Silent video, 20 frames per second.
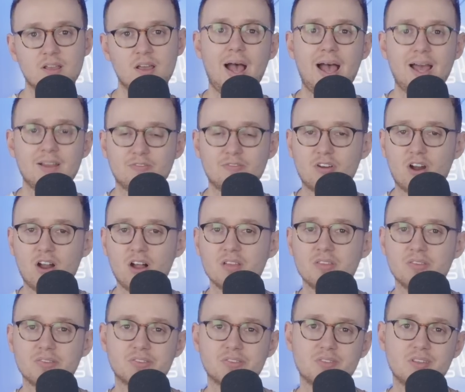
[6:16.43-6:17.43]
and
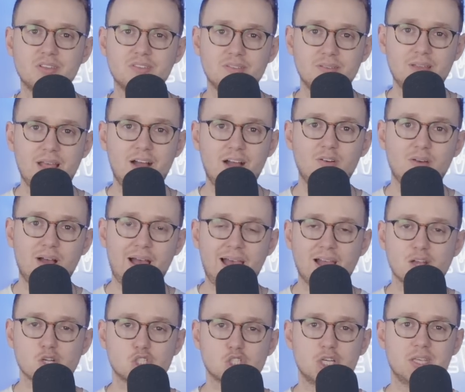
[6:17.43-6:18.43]
France is now
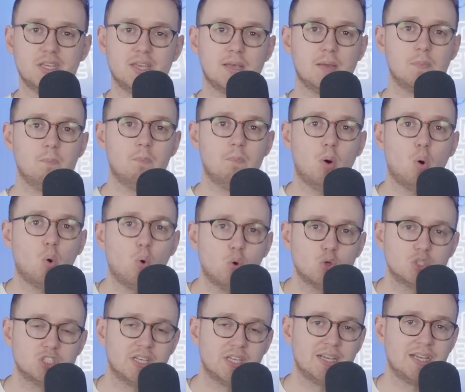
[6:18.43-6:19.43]
actually
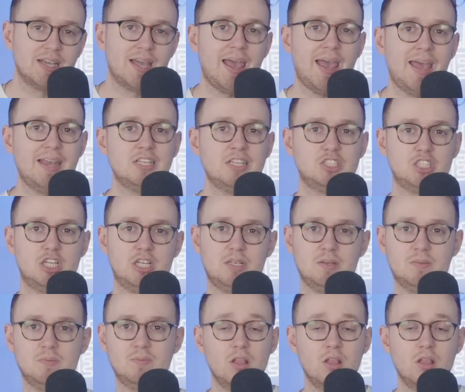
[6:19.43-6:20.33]
importing energy.